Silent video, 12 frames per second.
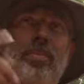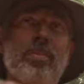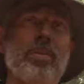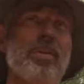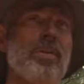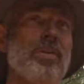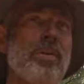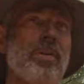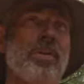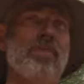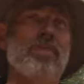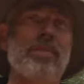the bush,
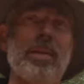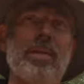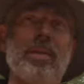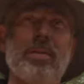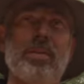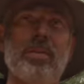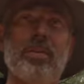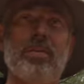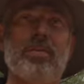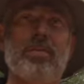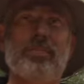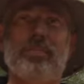and uh,